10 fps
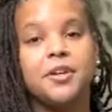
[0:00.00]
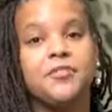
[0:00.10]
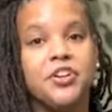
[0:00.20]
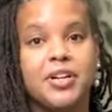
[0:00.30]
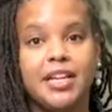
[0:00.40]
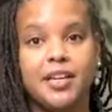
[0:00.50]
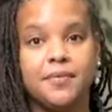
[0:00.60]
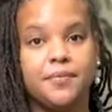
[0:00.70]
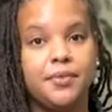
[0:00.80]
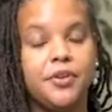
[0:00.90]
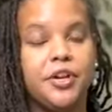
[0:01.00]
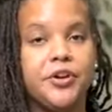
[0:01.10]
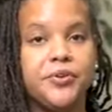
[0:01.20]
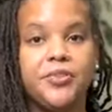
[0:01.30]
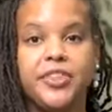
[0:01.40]
but if they're in need of you
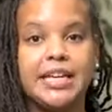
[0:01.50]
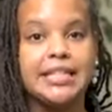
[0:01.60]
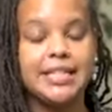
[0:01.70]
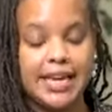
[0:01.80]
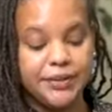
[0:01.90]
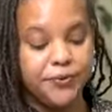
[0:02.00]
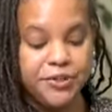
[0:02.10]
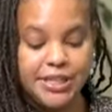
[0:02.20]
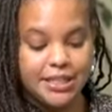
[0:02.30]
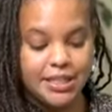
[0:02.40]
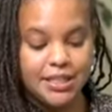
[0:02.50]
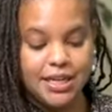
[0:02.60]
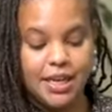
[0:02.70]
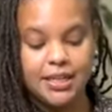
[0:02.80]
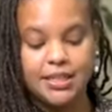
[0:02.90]
know things like food
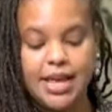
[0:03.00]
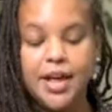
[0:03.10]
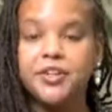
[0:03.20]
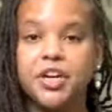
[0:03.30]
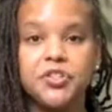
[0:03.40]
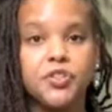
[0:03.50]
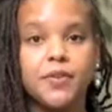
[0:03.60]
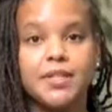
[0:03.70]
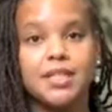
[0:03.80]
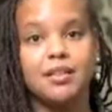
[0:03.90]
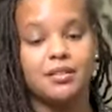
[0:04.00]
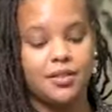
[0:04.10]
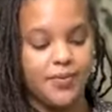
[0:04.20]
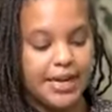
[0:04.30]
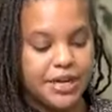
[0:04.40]
assistance, healthcare
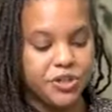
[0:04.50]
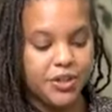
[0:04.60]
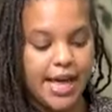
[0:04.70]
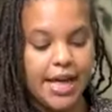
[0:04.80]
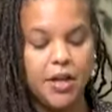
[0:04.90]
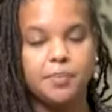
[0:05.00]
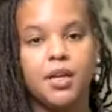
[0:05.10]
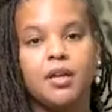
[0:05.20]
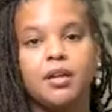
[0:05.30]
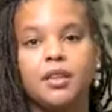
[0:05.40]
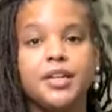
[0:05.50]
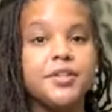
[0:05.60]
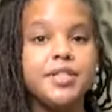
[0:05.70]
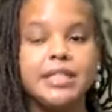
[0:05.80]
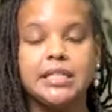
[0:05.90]
services, financial help,
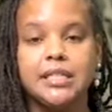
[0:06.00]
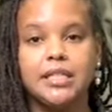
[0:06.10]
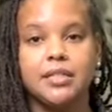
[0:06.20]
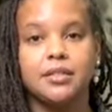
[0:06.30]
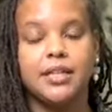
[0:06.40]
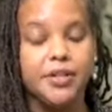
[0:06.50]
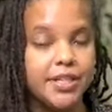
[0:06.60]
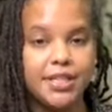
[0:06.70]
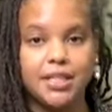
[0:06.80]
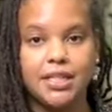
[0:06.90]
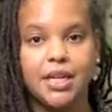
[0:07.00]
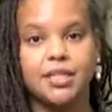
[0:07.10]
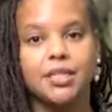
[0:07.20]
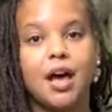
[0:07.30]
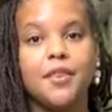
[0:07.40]
legal assistance, legal
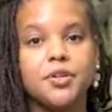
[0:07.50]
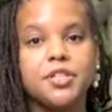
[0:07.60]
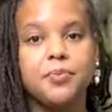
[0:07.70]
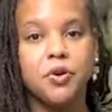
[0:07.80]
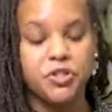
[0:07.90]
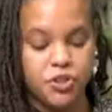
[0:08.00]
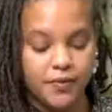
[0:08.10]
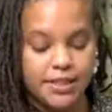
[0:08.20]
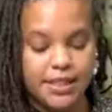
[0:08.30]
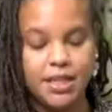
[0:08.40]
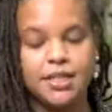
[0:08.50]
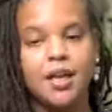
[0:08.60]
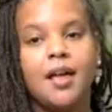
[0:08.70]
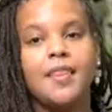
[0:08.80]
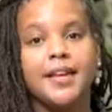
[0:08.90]
assistance, other support services,
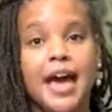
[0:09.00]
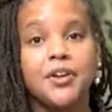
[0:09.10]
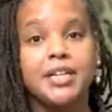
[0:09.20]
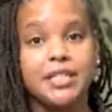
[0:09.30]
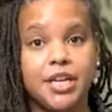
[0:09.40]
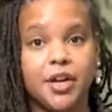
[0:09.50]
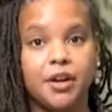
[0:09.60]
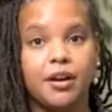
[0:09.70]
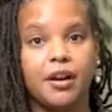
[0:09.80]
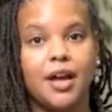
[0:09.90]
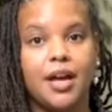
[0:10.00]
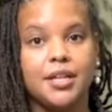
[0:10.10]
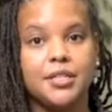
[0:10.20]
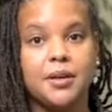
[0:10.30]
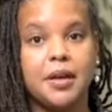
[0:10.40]
the county is here
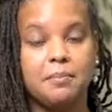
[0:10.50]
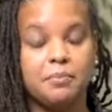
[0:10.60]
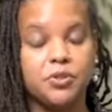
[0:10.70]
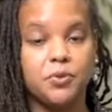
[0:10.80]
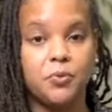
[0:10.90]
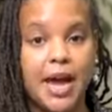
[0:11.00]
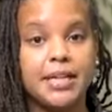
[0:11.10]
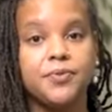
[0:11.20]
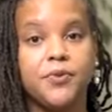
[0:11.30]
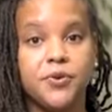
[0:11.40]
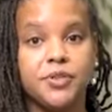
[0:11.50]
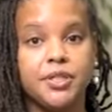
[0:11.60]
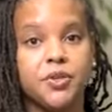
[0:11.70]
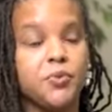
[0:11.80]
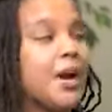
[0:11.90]
uh, to direct
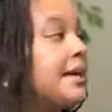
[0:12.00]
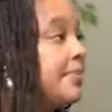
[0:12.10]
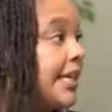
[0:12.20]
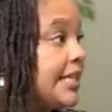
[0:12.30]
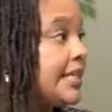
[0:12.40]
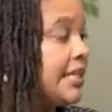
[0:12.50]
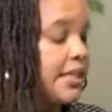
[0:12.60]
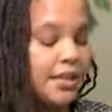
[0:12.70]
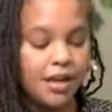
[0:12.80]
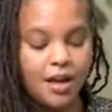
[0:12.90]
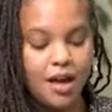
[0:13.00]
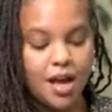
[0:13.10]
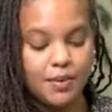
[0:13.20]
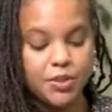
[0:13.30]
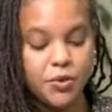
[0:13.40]
folks to the right places.
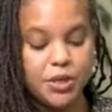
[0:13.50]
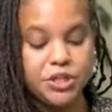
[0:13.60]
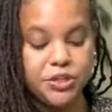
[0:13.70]
Um, so we